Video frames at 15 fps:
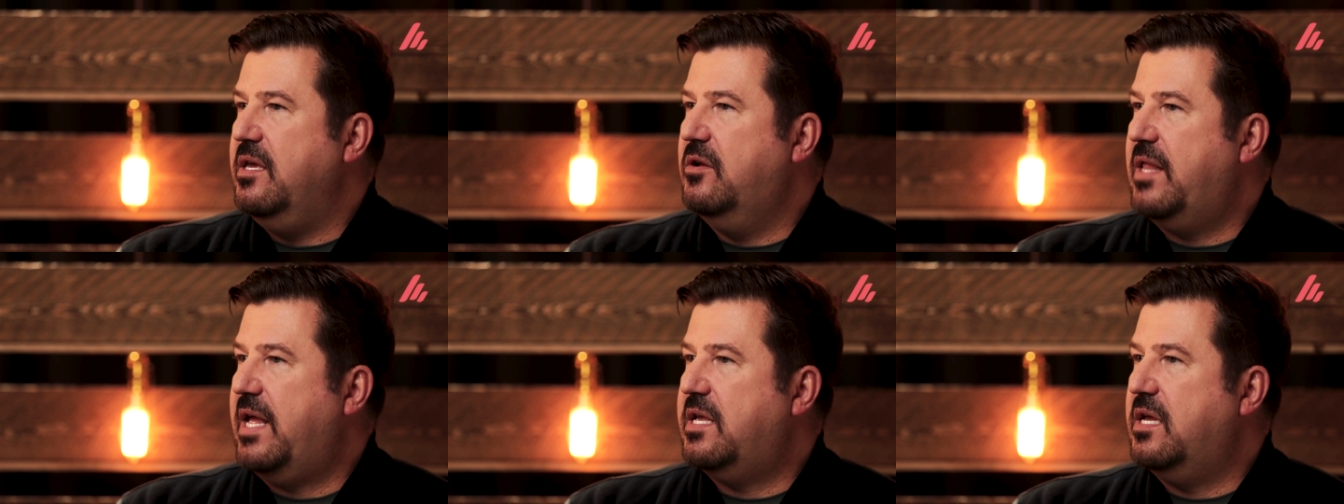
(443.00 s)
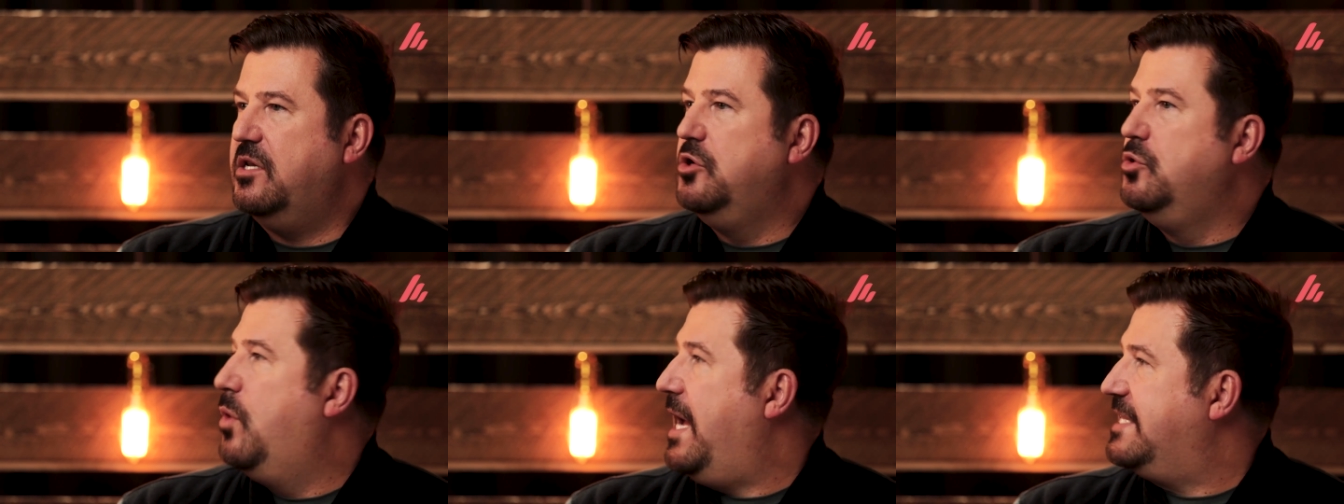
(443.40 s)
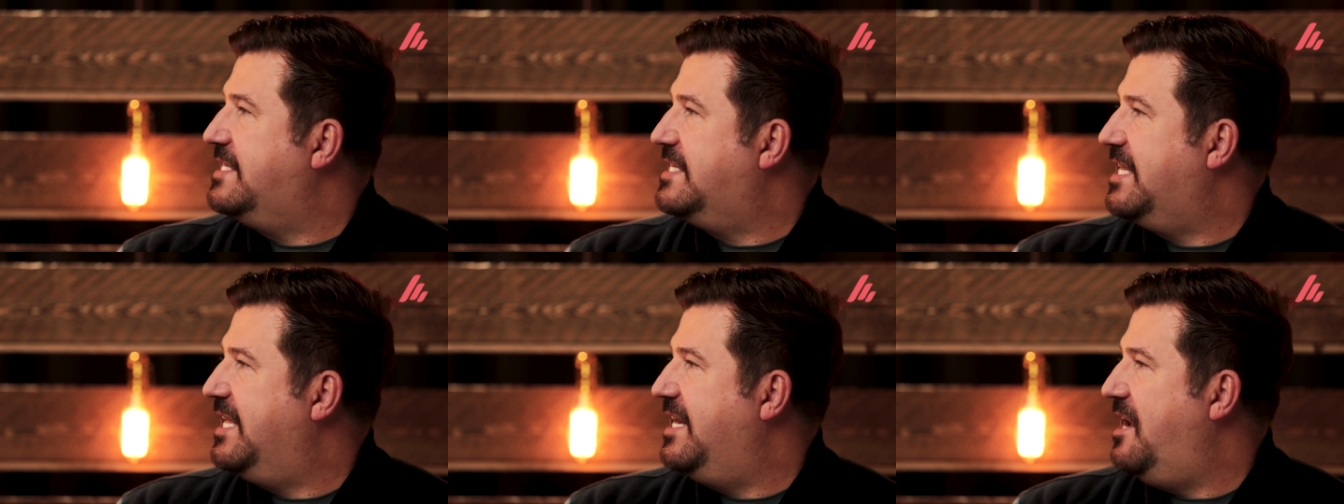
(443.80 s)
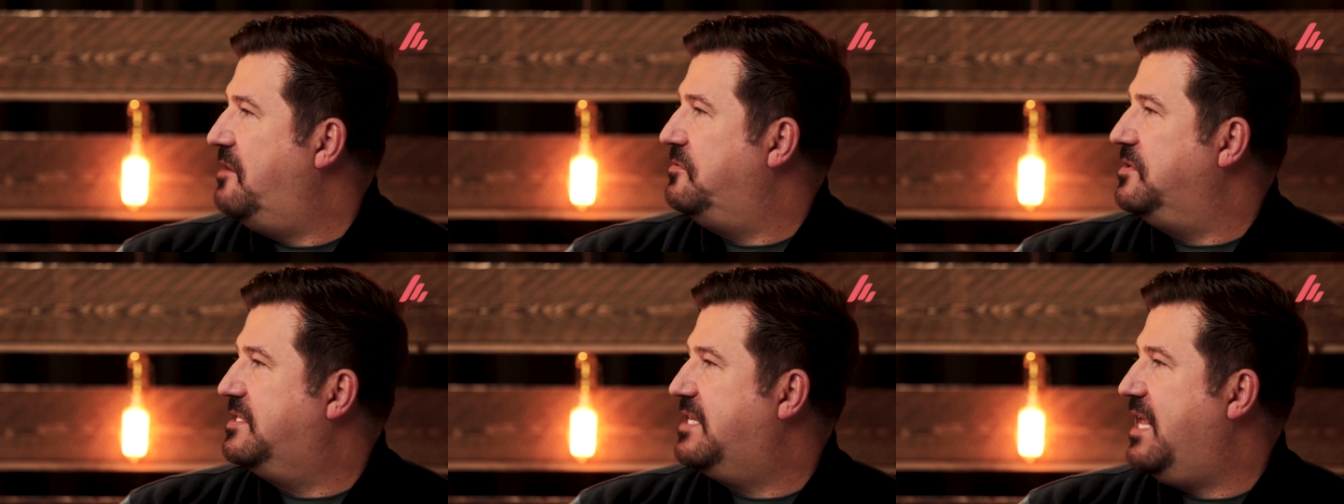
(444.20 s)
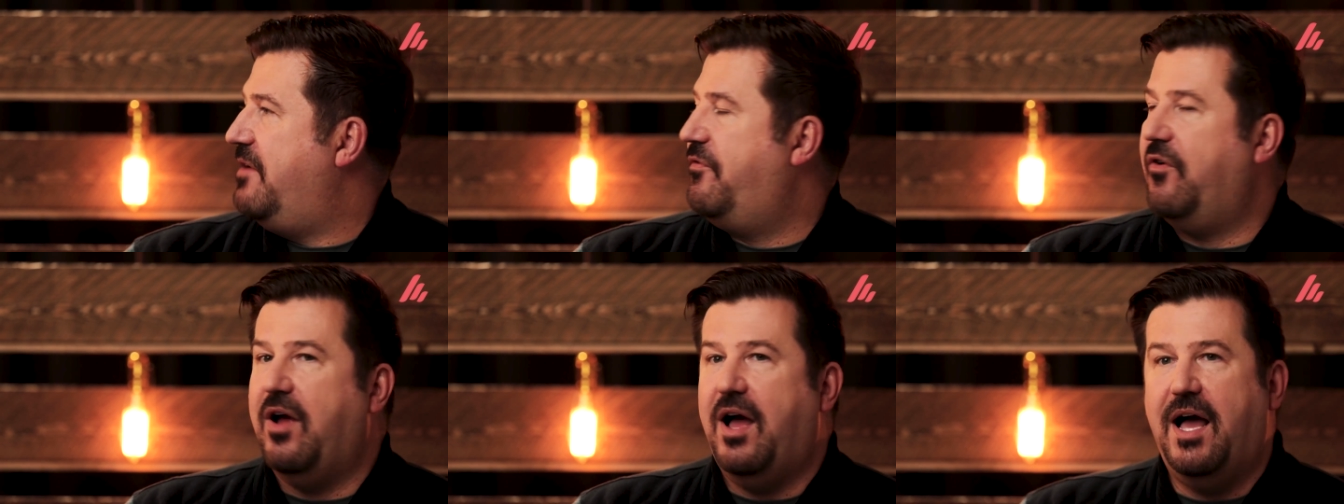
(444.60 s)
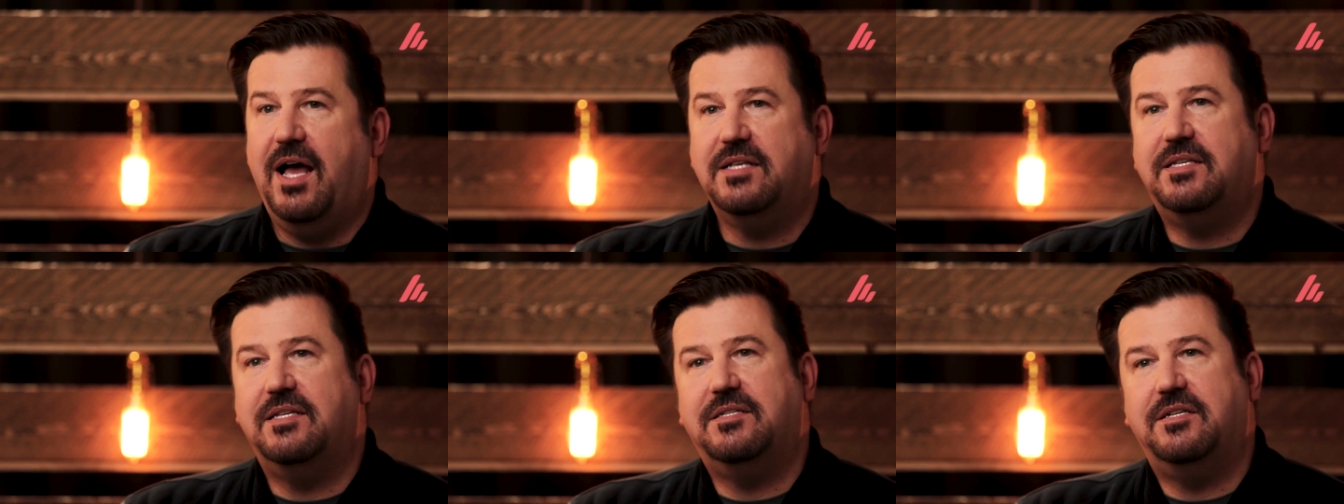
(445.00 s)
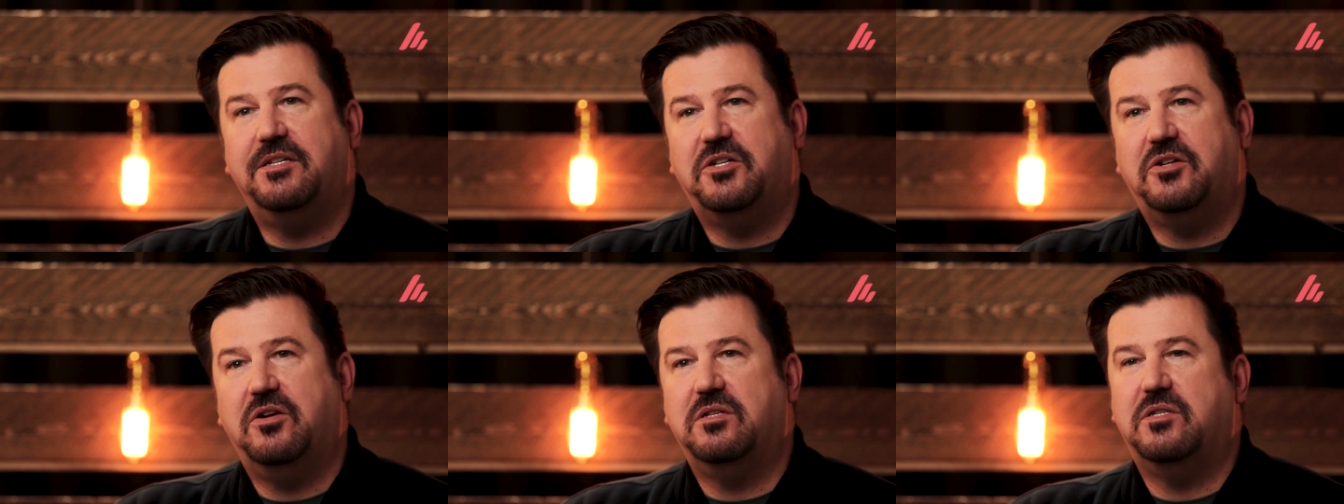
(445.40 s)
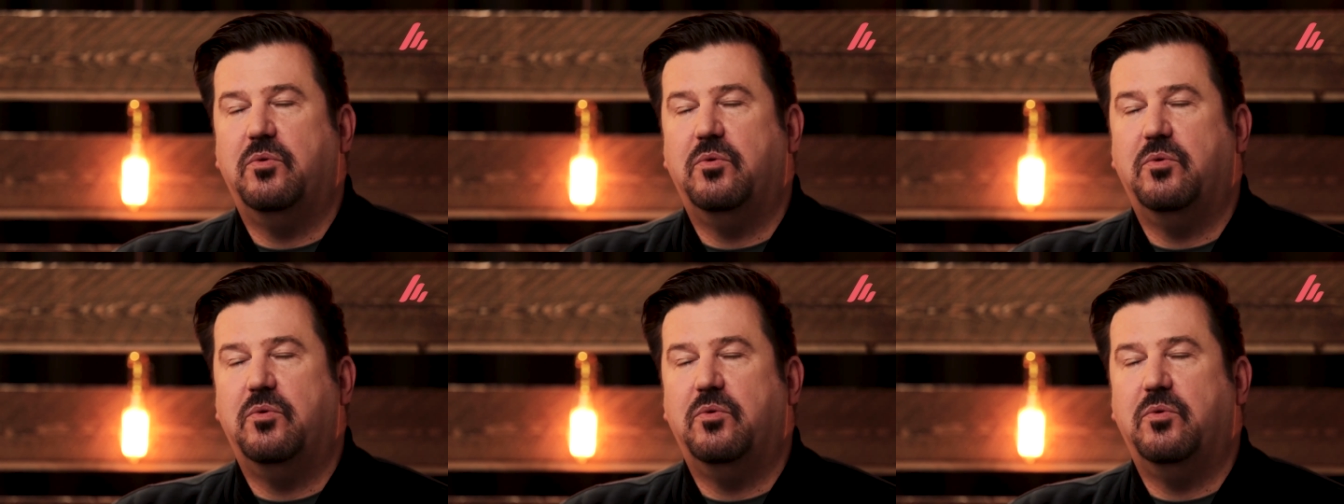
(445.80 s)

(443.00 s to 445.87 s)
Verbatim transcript: you know, like a new wineskin, I would say, for yes. us as a church.